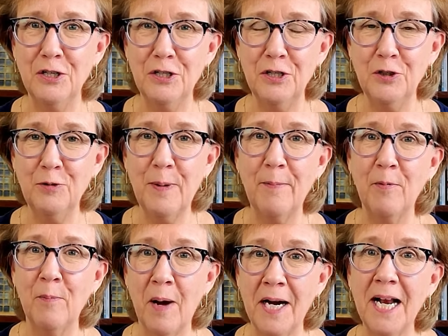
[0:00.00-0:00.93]

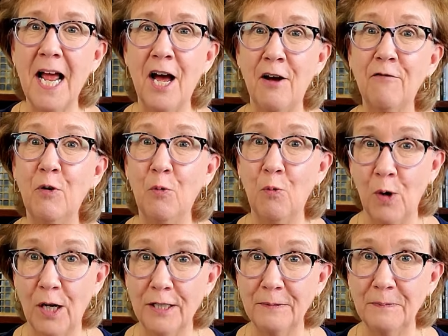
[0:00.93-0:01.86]
newspaper might have
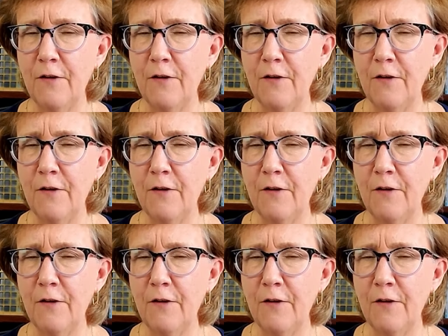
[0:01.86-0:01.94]
run.